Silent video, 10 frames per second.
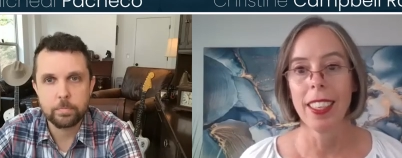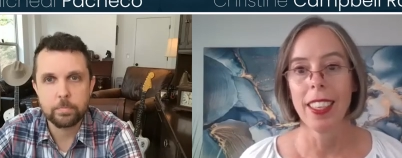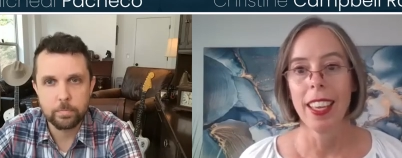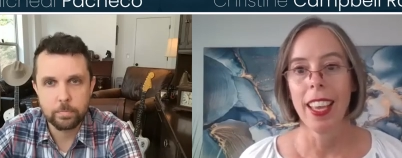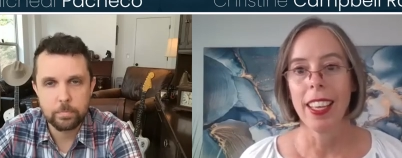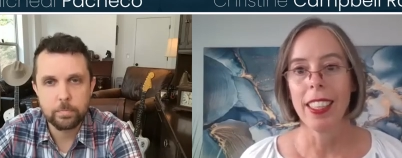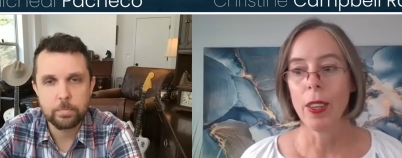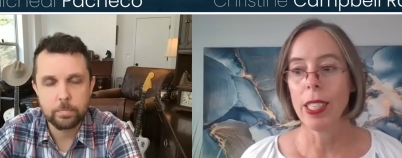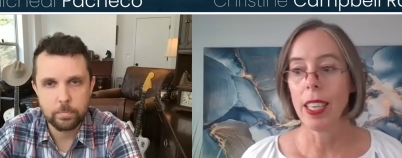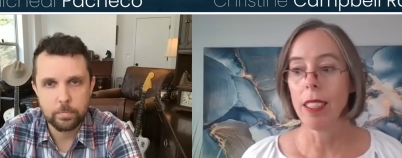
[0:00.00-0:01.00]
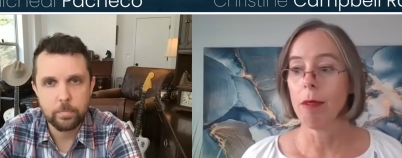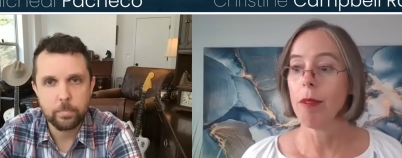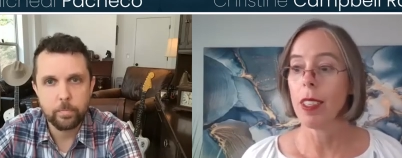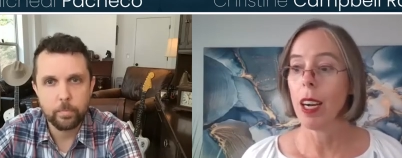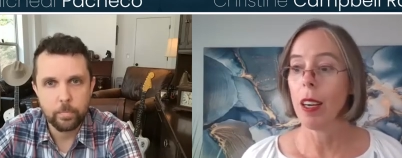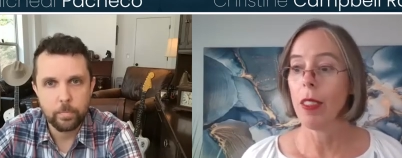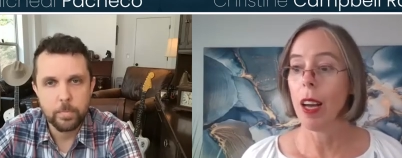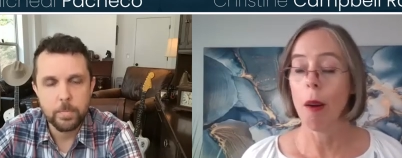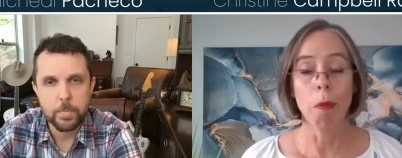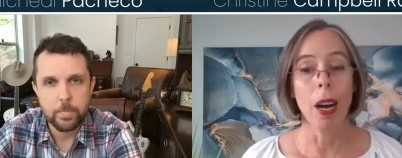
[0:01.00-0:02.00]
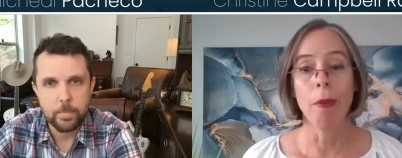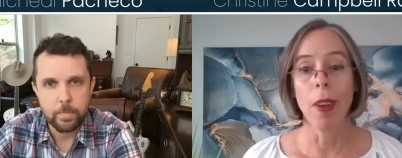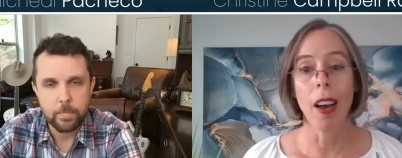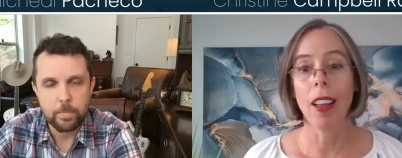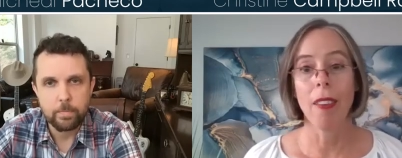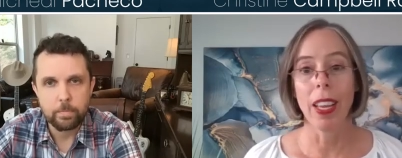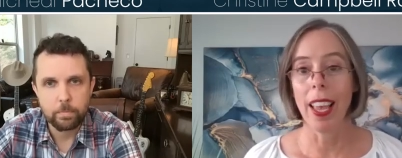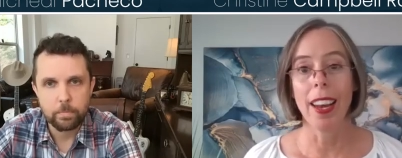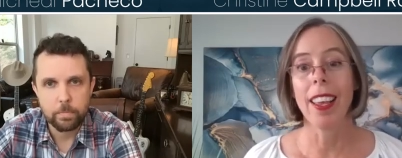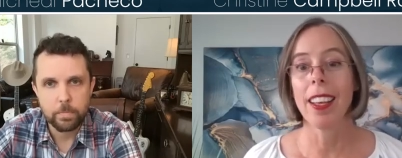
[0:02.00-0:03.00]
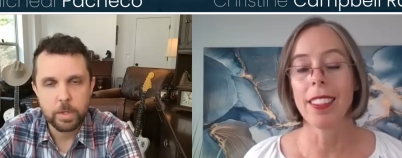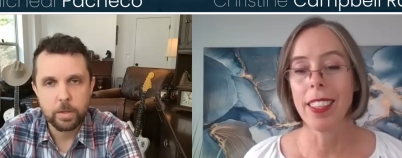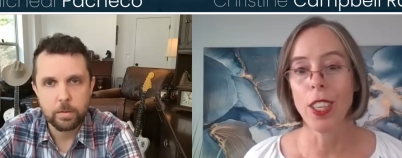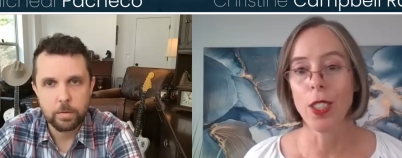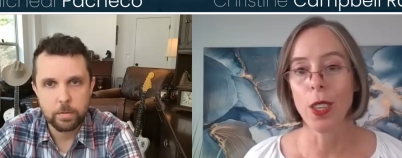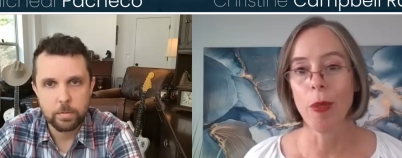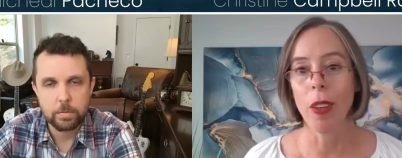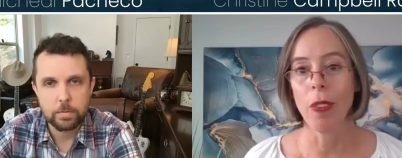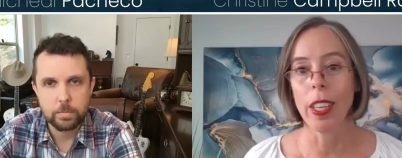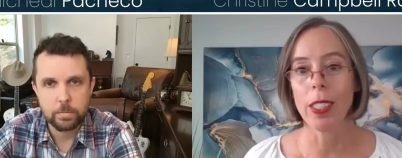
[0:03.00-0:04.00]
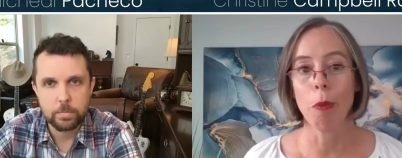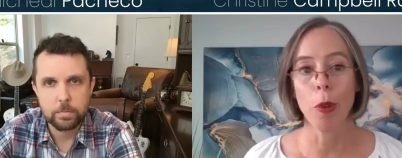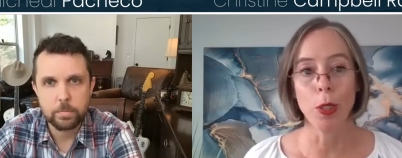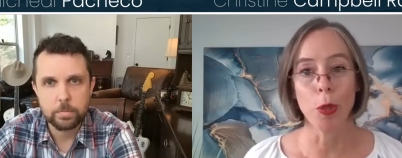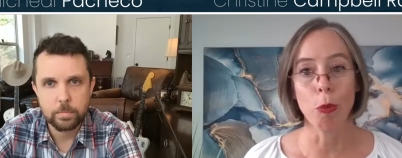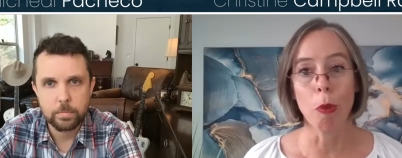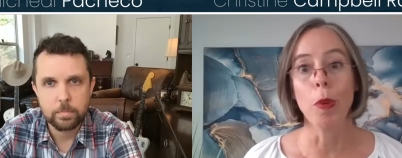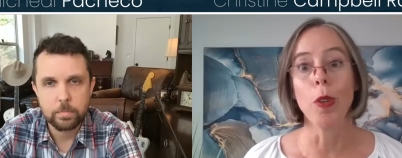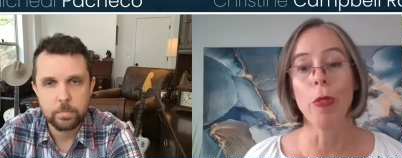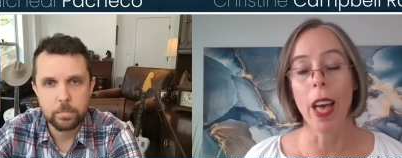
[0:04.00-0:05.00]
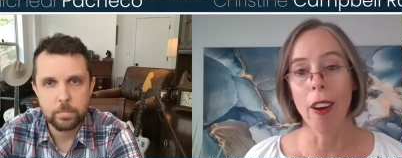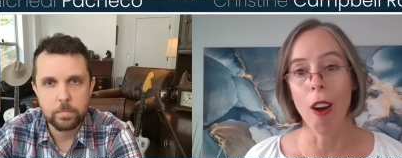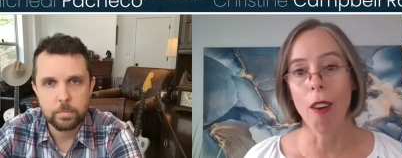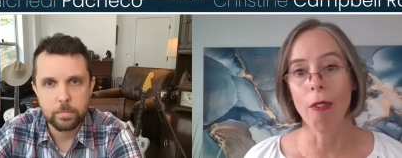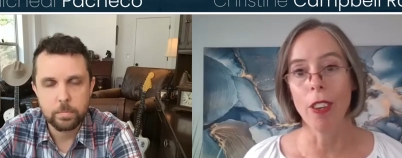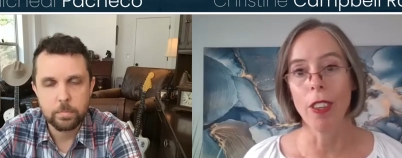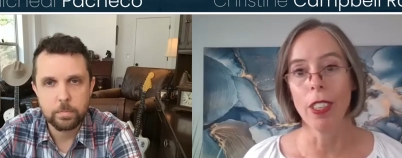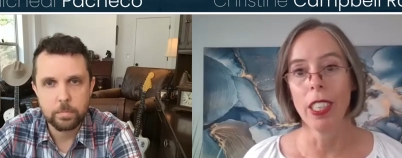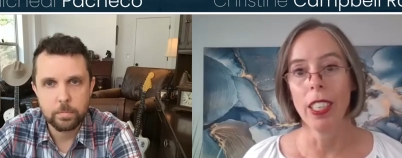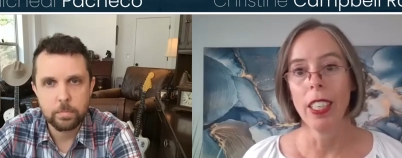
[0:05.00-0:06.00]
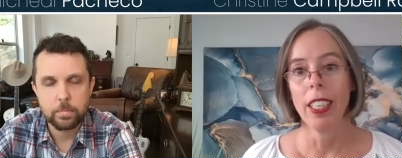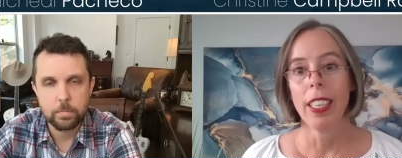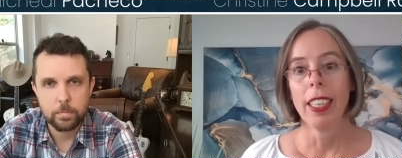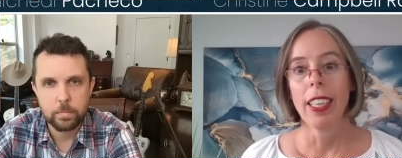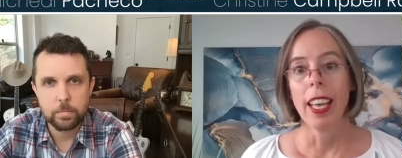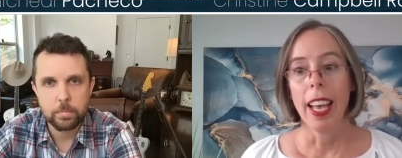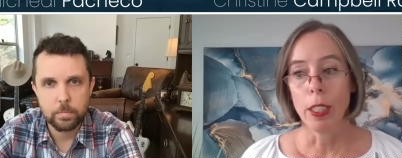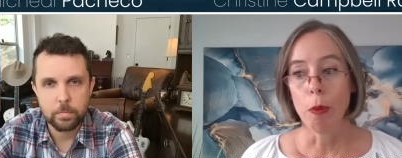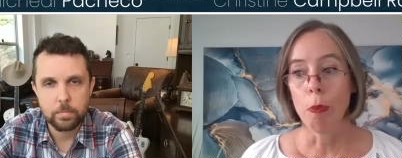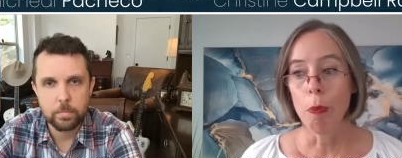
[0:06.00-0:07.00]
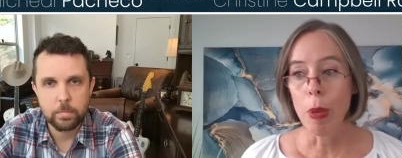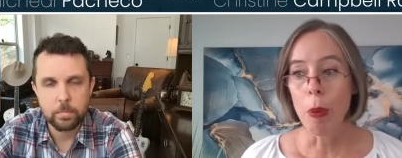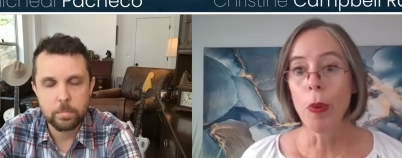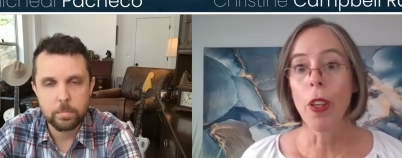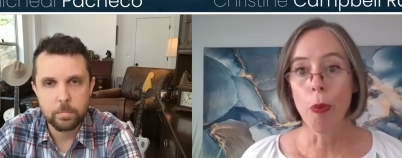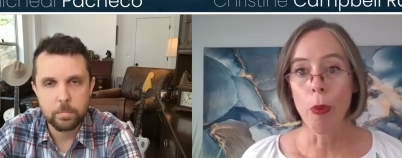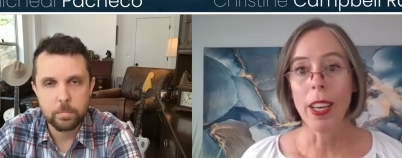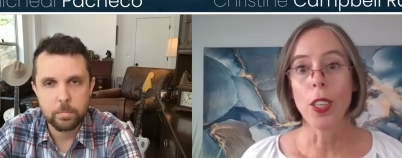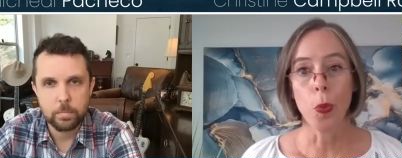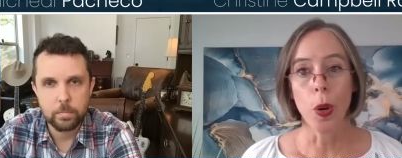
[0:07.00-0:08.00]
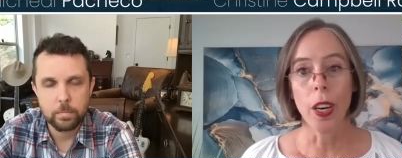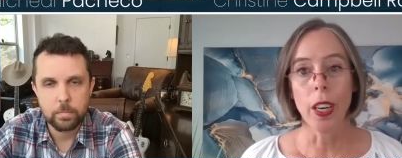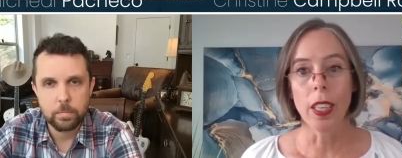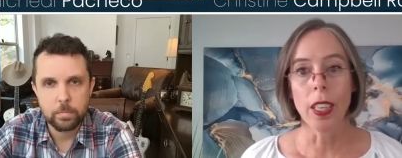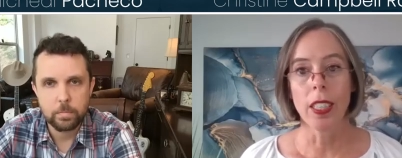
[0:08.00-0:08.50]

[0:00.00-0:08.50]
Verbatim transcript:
Speaker 1: So I said, I'm not having any hesitation around this. I'm going to remove that offer. And people that are ready to work